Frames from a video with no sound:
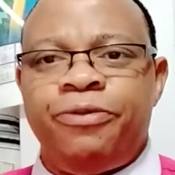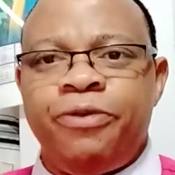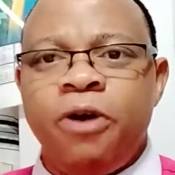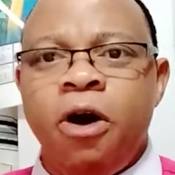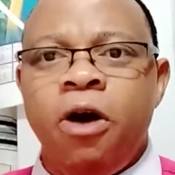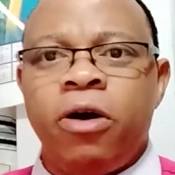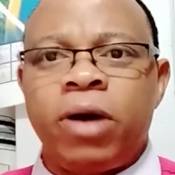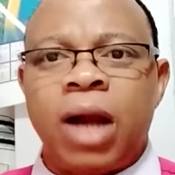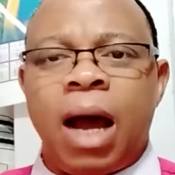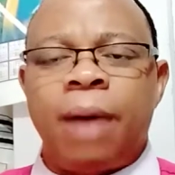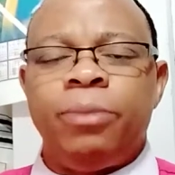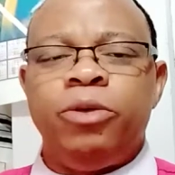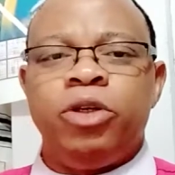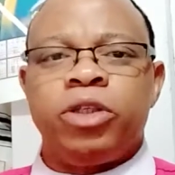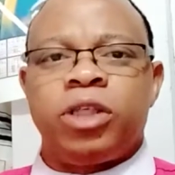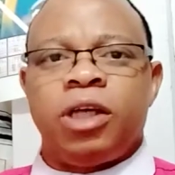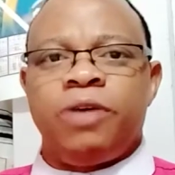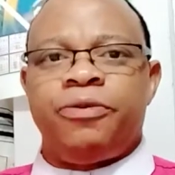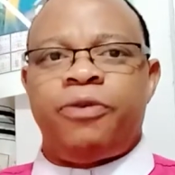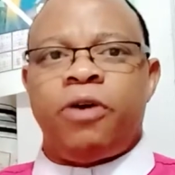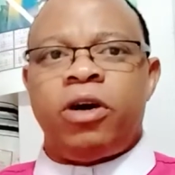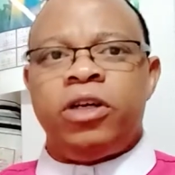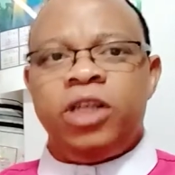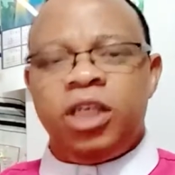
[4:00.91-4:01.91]
phone I'm
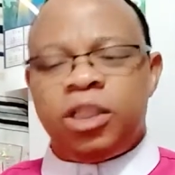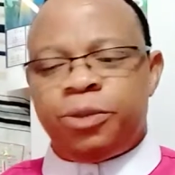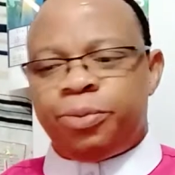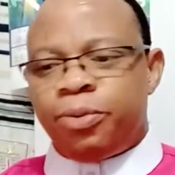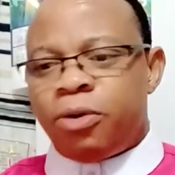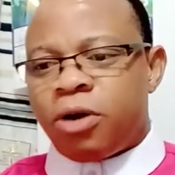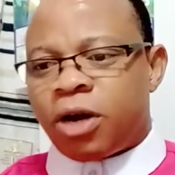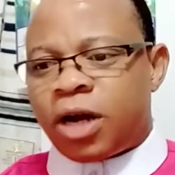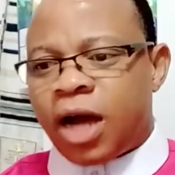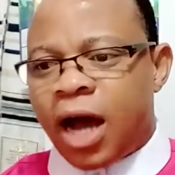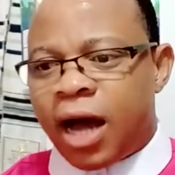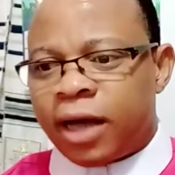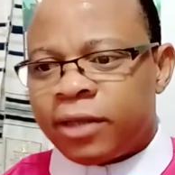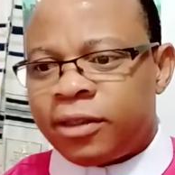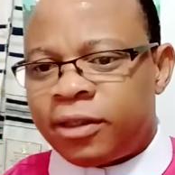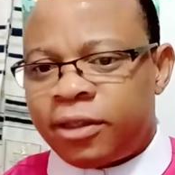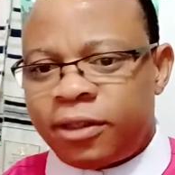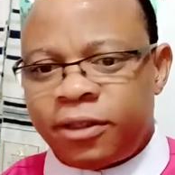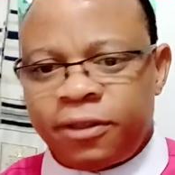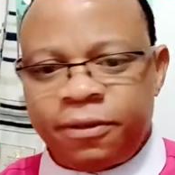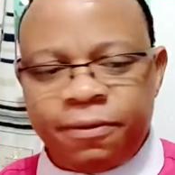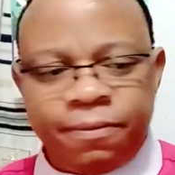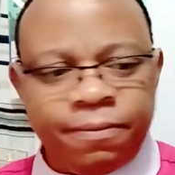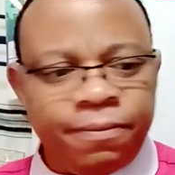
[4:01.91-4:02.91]
using for this
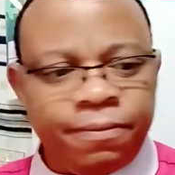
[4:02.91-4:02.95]
broadcast.